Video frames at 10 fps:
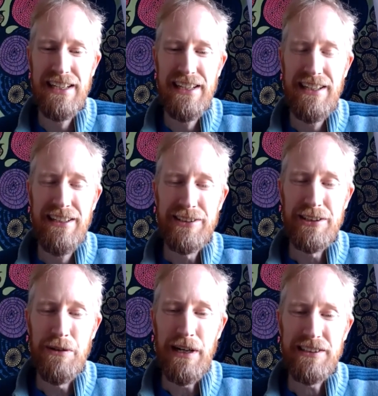
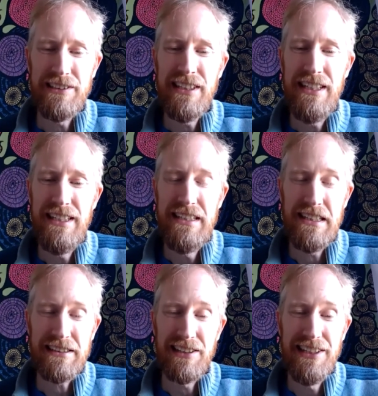So I see
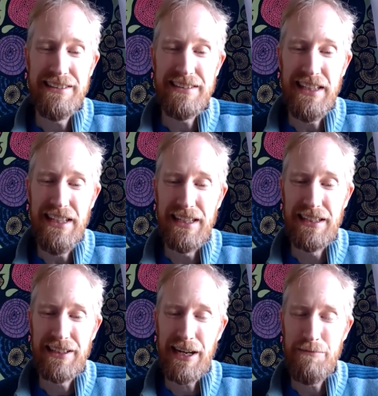at least the
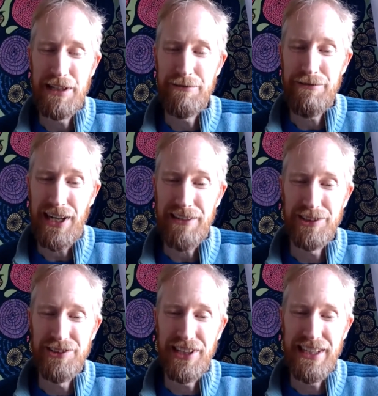coming 5
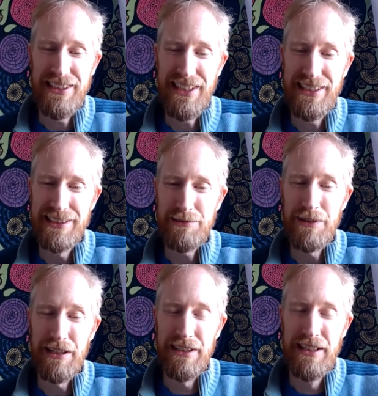to 10 years
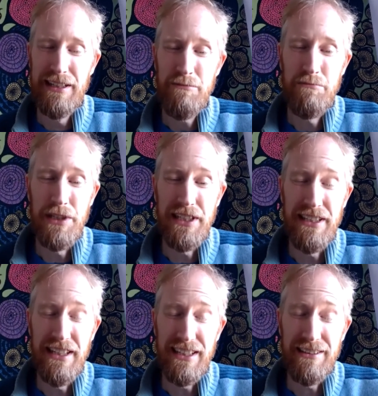will be
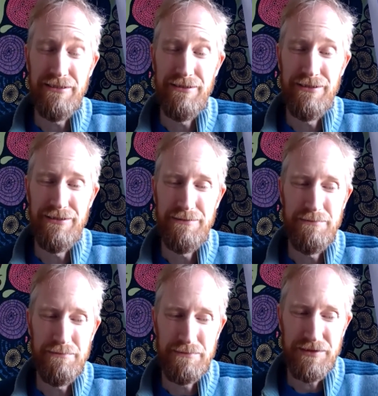
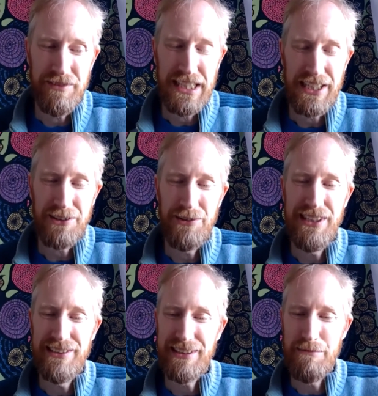
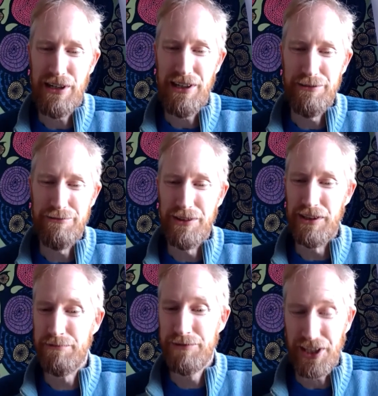increased demand for
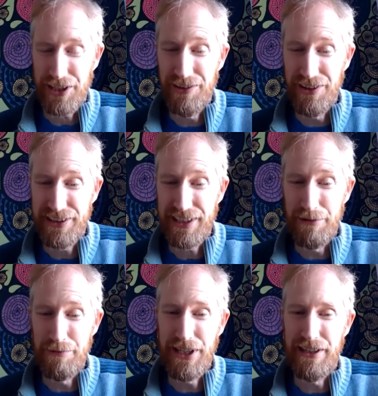security,
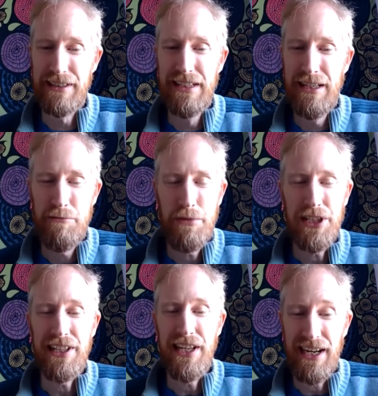where
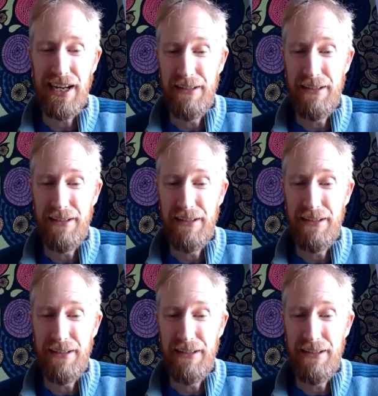PKI